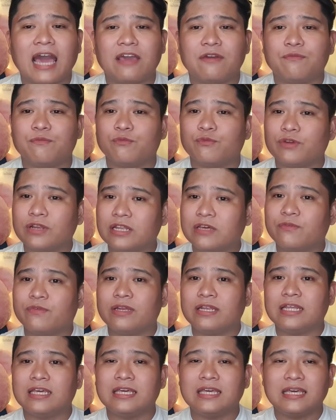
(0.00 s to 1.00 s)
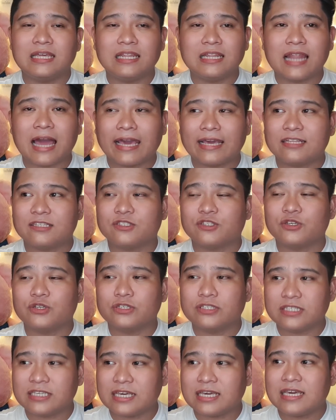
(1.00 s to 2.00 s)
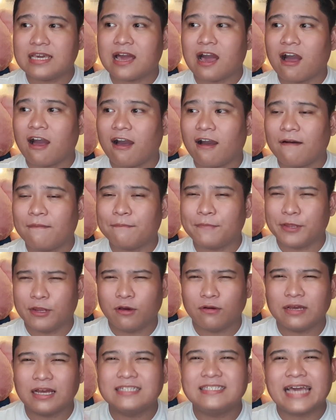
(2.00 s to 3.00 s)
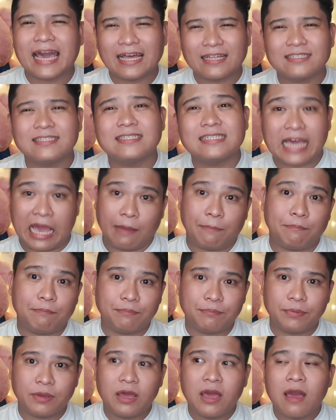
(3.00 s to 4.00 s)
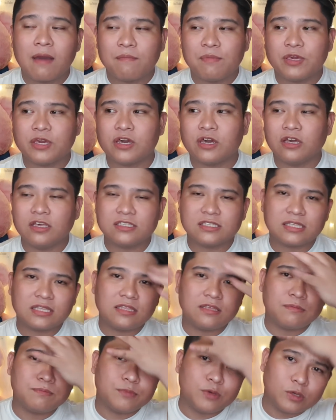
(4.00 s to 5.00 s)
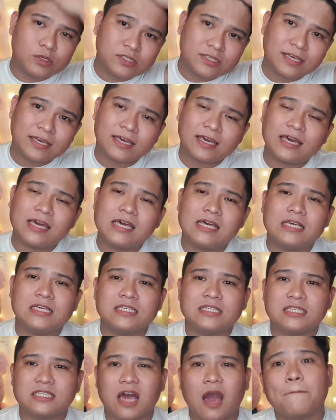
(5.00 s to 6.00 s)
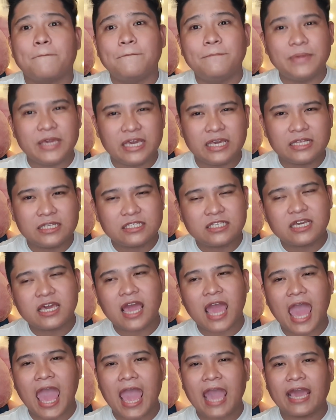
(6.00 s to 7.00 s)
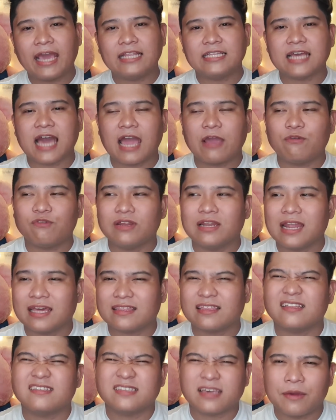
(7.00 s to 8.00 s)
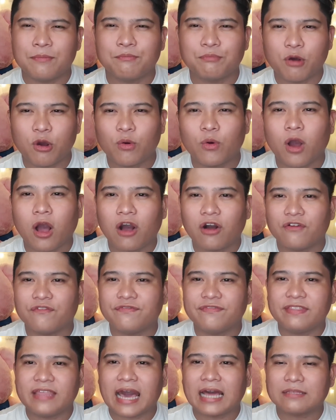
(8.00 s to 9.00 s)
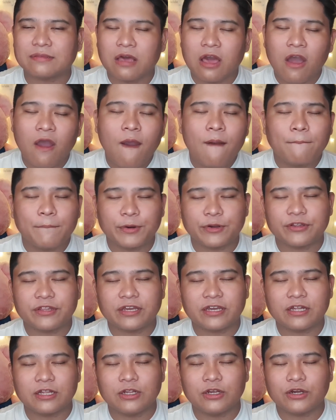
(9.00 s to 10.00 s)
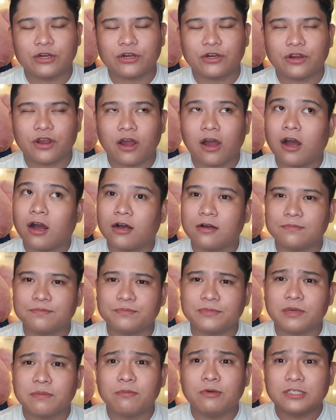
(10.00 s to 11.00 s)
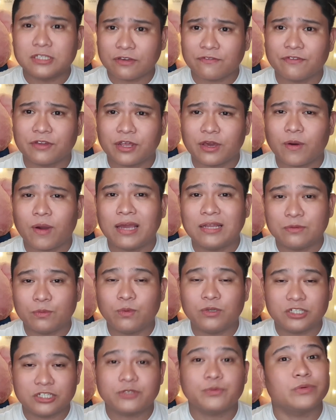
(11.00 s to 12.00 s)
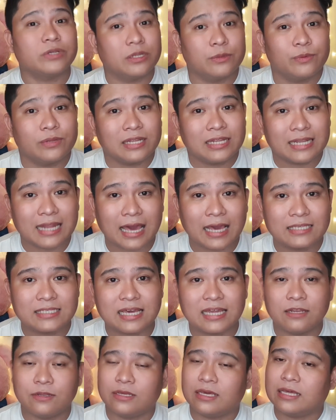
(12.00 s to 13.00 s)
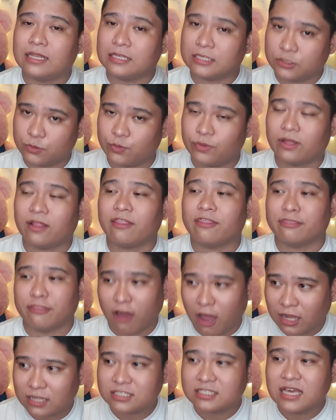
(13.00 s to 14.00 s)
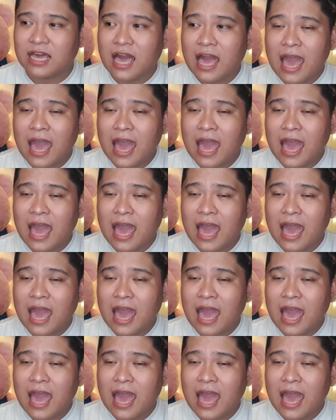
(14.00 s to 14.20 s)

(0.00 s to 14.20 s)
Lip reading: I really, really like to see a dance step, because the music is upbeat, and I really like the tempo of that particular music video, and which is really, really nice, and it is well thought.